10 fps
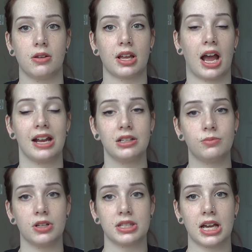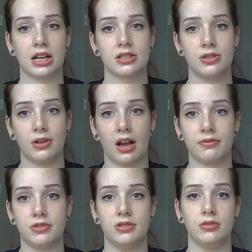Like I didn't want Zach to
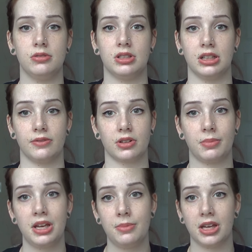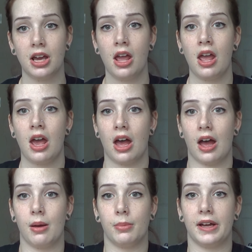have to deliver the baby.
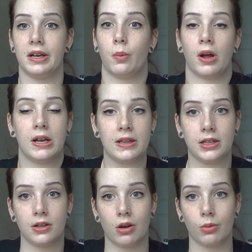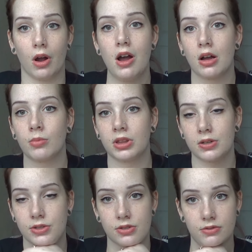I didn't want anything to go wrong when
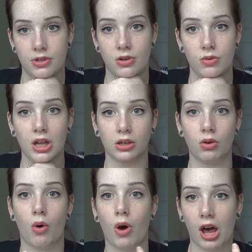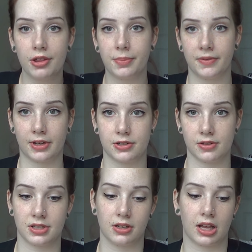there's, you know, like no health
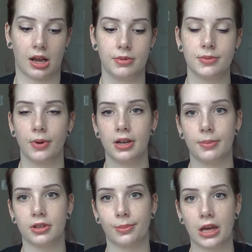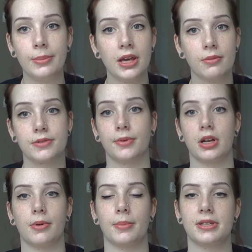professionals there. Like I was worried about the baby. I was worried
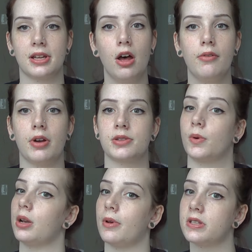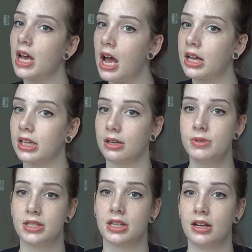about myself. I was worried about Zach. Like it
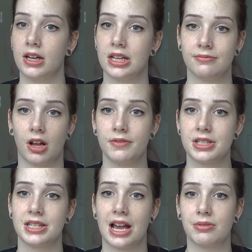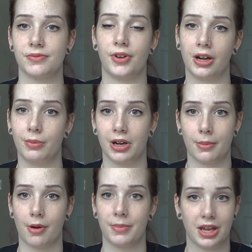was scary. And obviously Zach was very worried
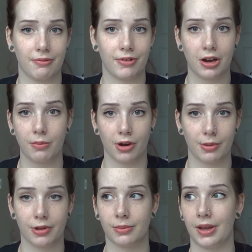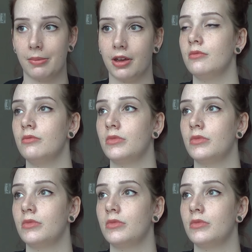about me and very worried about the baby.